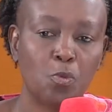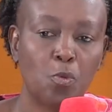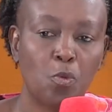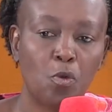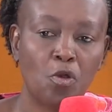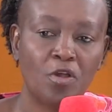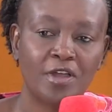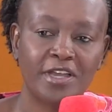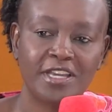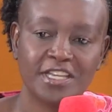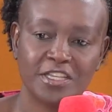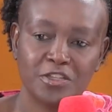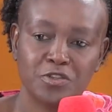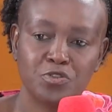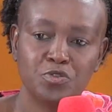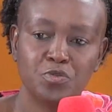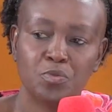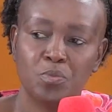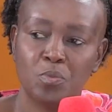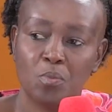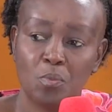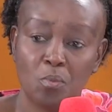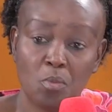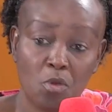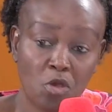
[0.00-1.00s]
walk into
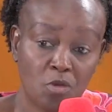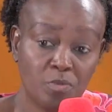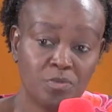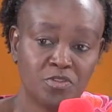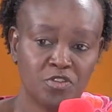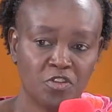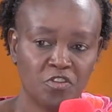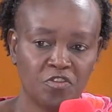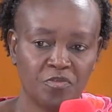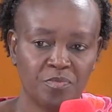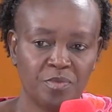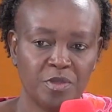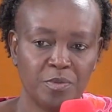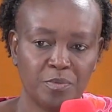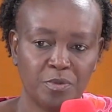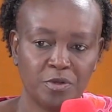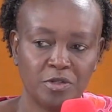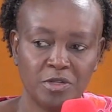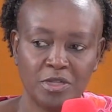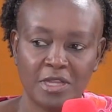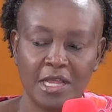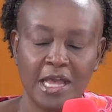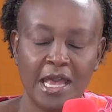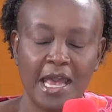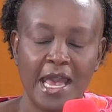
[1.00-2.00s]
mobs of people